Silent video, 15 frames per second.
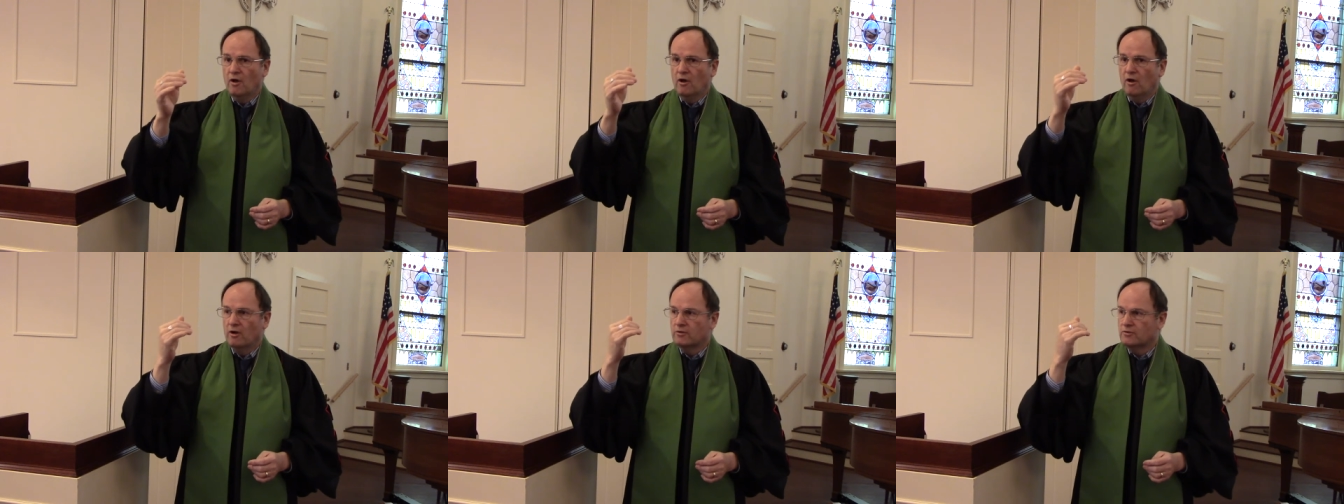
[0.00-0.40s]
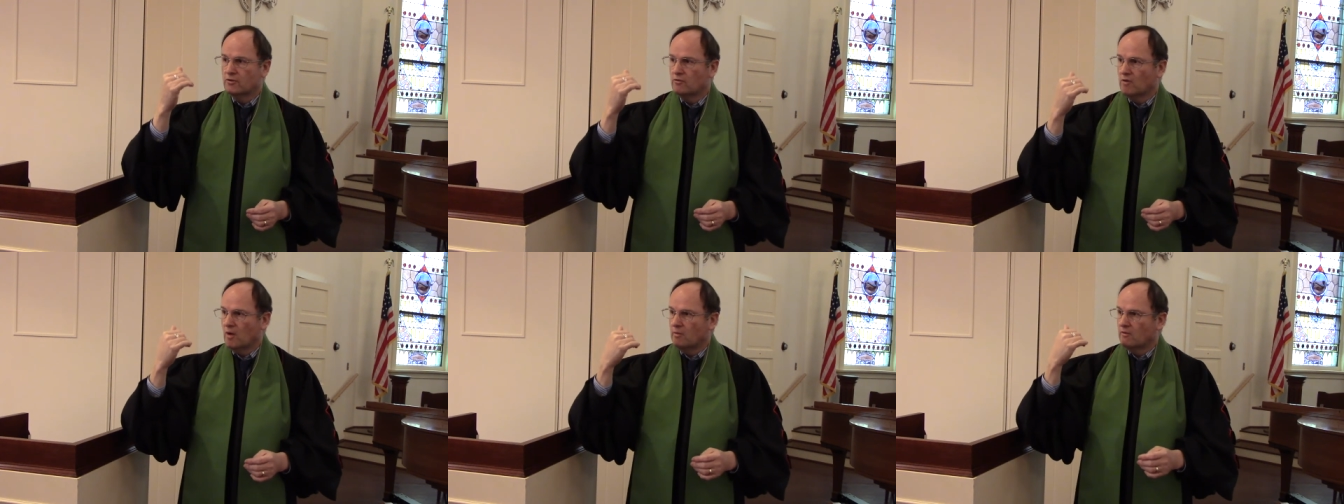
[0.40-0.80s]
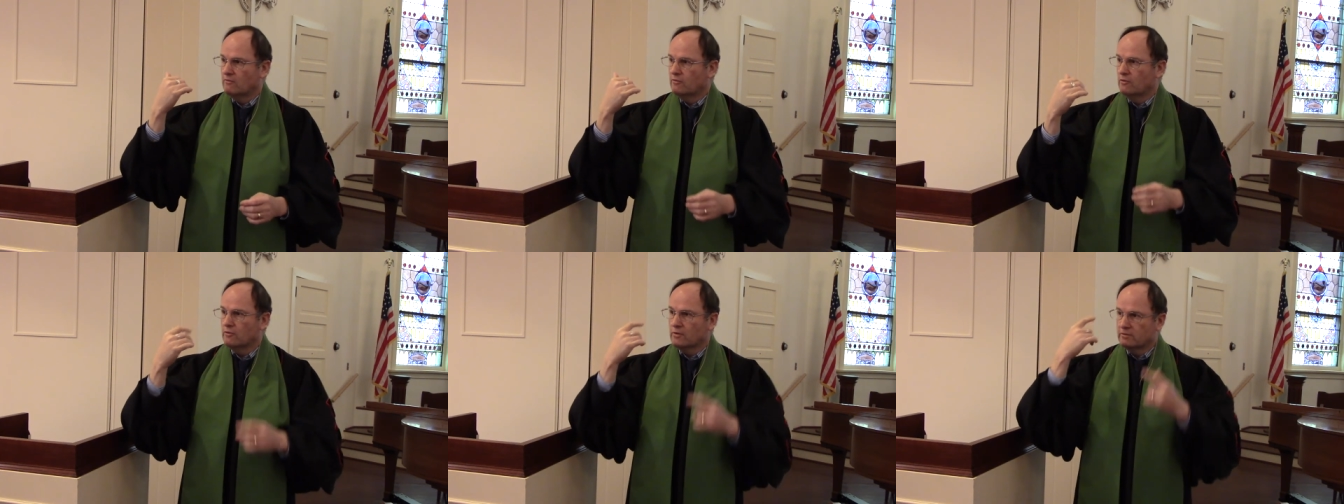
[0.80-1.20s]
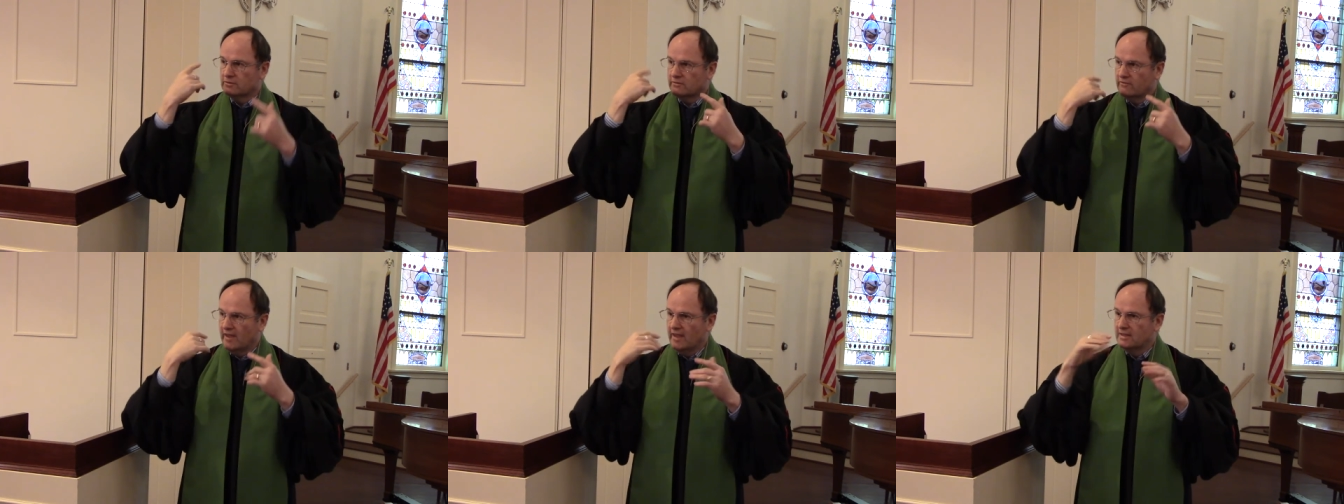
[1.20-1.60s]
onto Robert Fulghum's
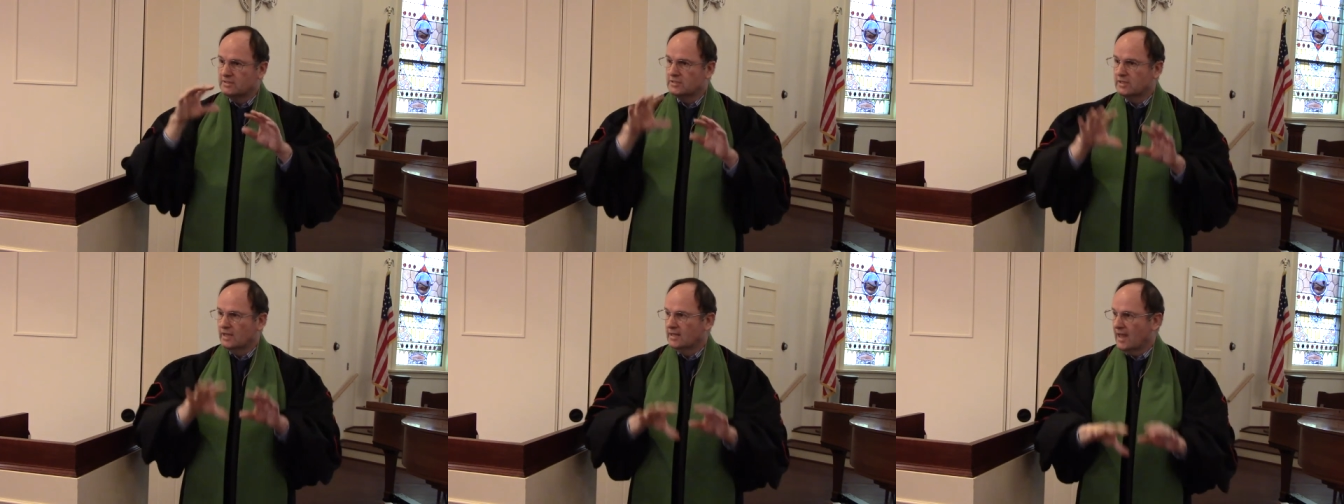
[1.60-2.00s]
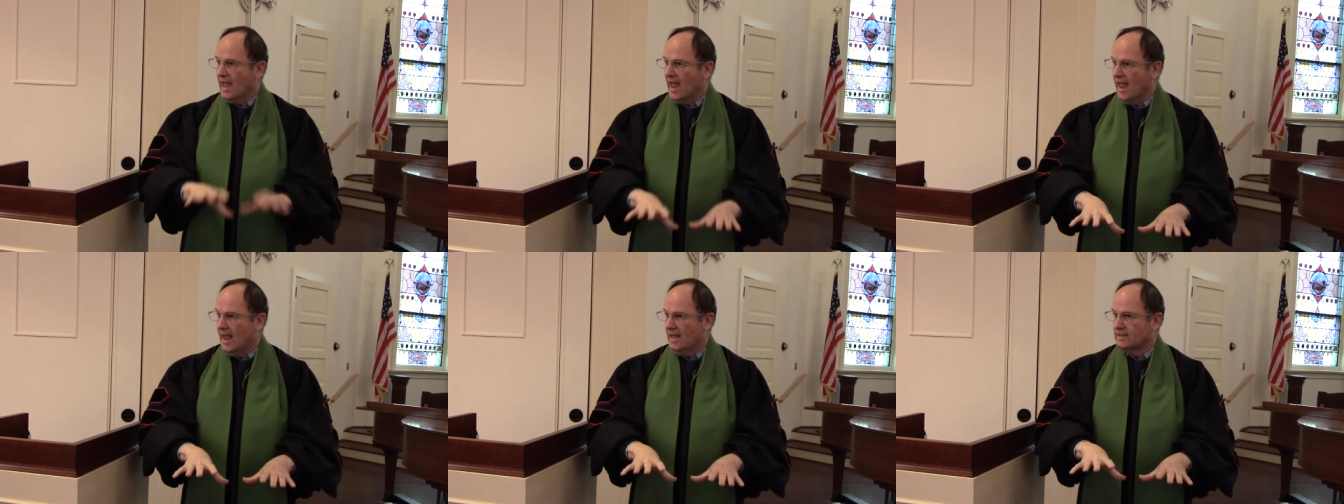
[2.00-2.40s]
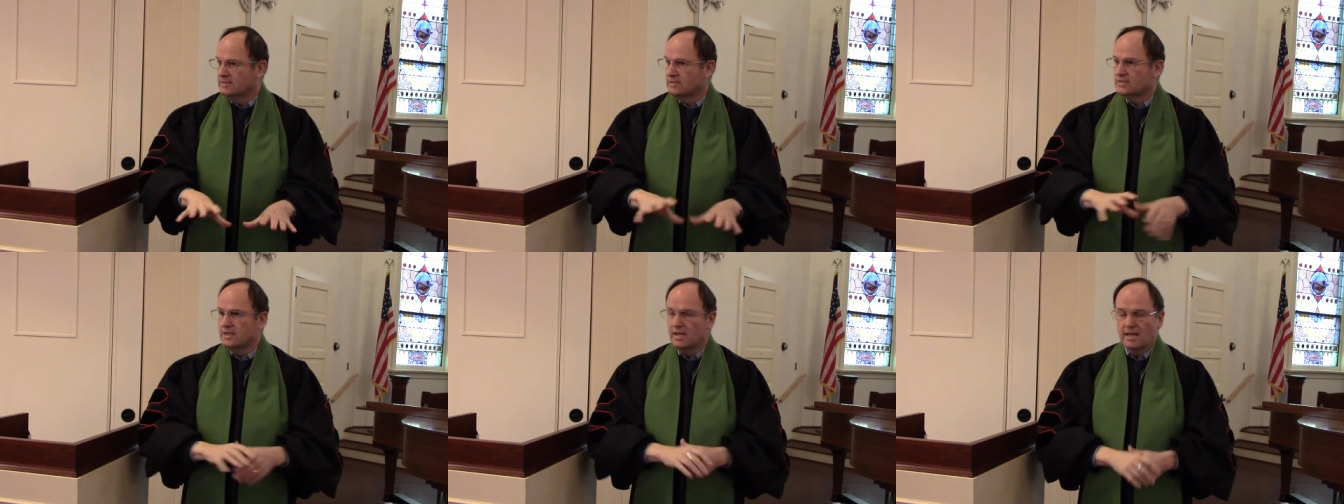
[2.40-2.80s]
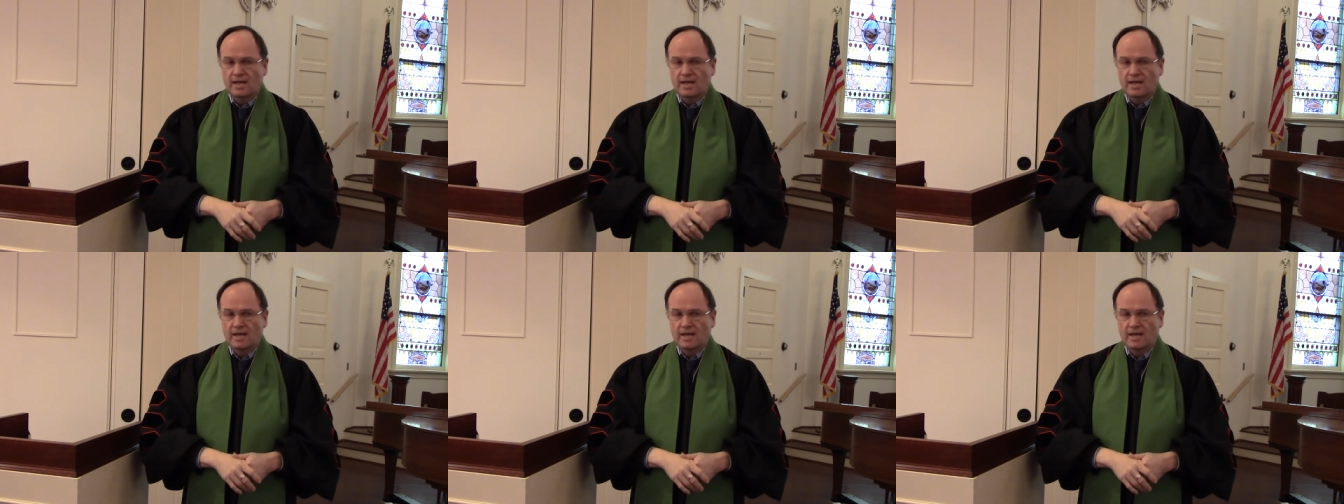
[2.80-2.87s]
face and hands